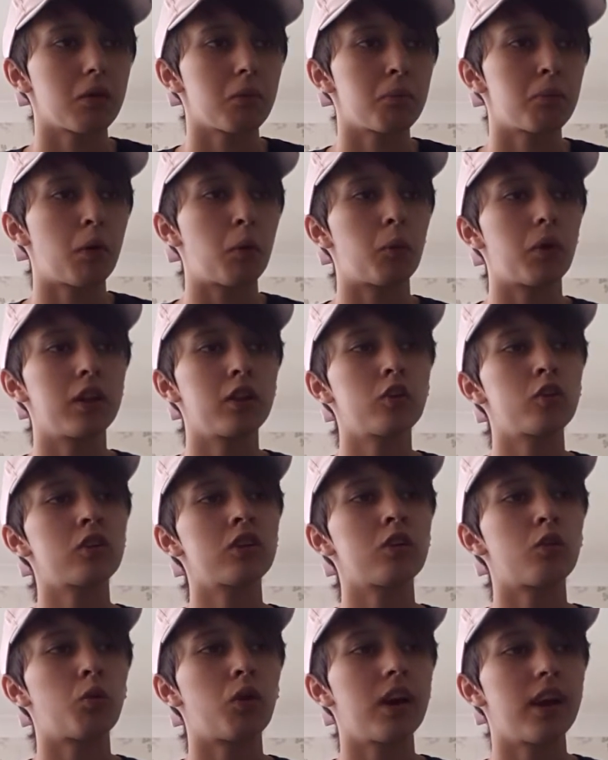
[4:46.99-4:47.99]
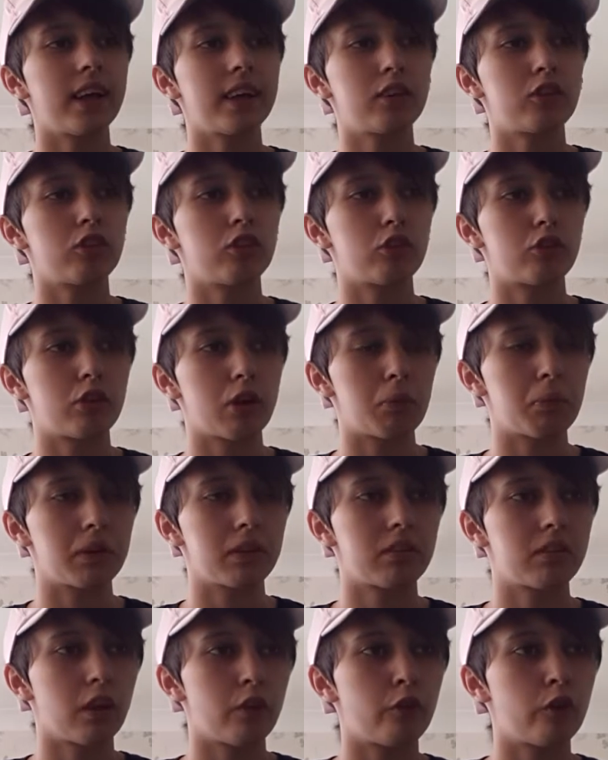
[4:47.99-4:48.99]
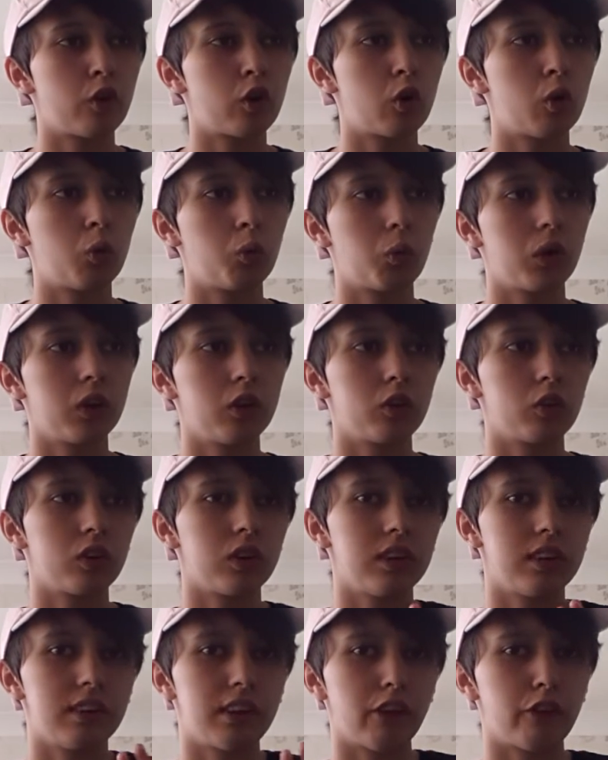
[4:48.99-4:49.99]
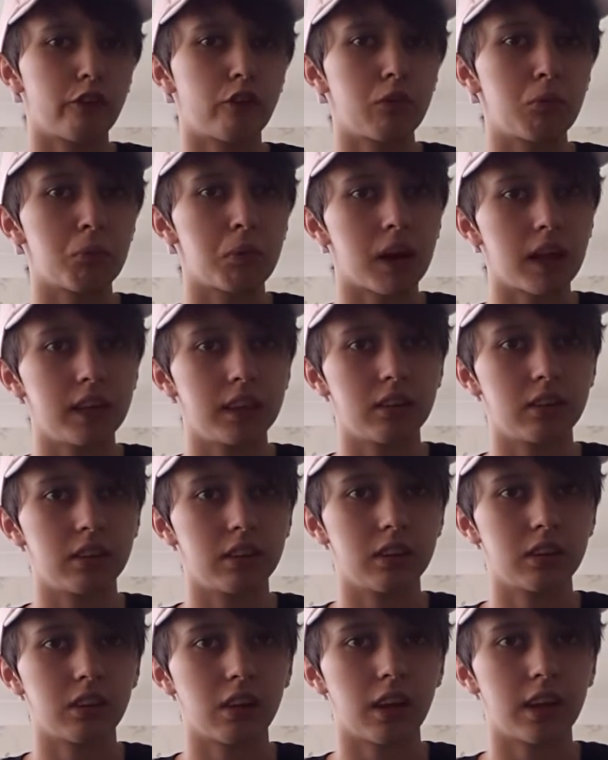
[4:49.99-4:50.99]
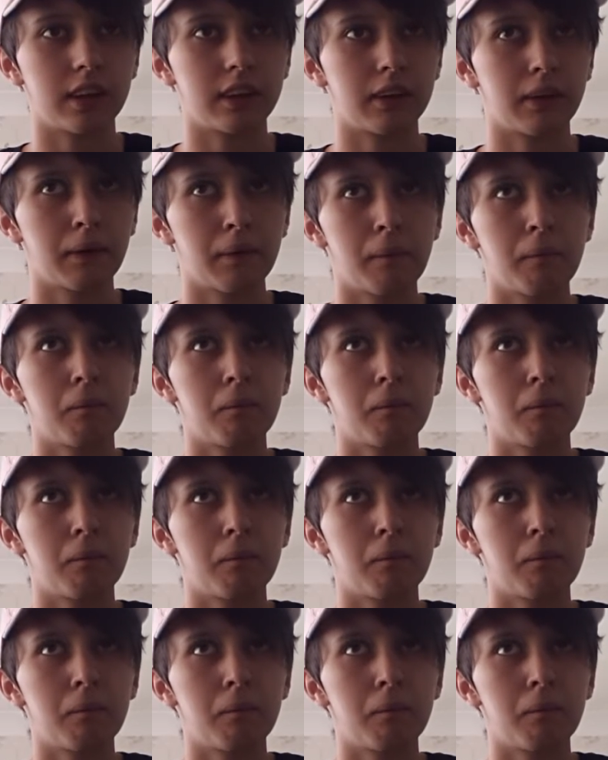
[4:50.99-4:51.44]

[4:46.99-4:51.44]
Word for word: but when you're in a relationship, it's difficult when you're in different places. Like,